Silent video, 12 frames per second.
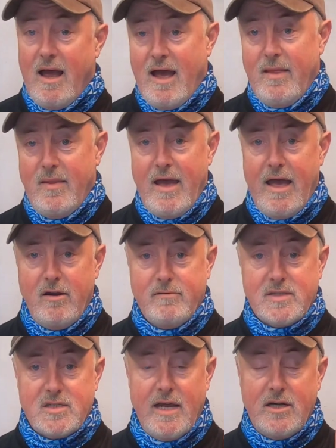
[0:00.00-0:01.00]
and the end of
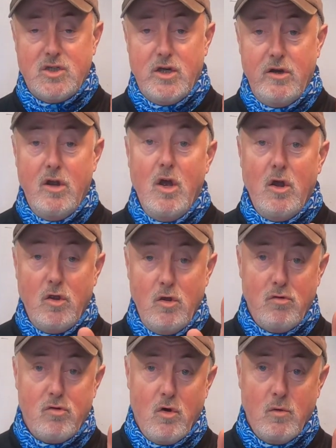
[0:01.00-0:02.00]
a section
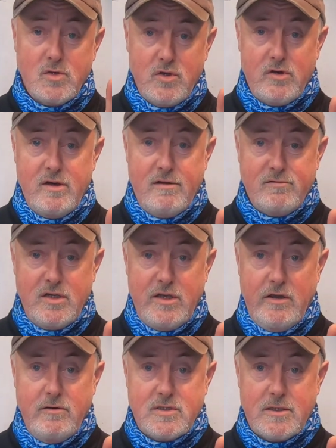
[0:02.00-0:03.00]
you thought was good enough to
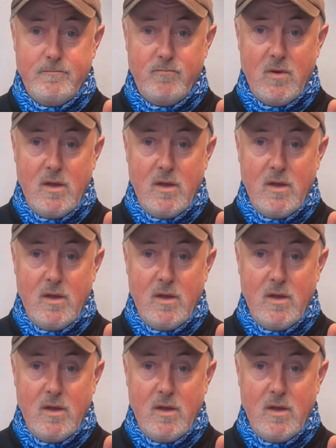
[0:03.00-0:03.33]
use.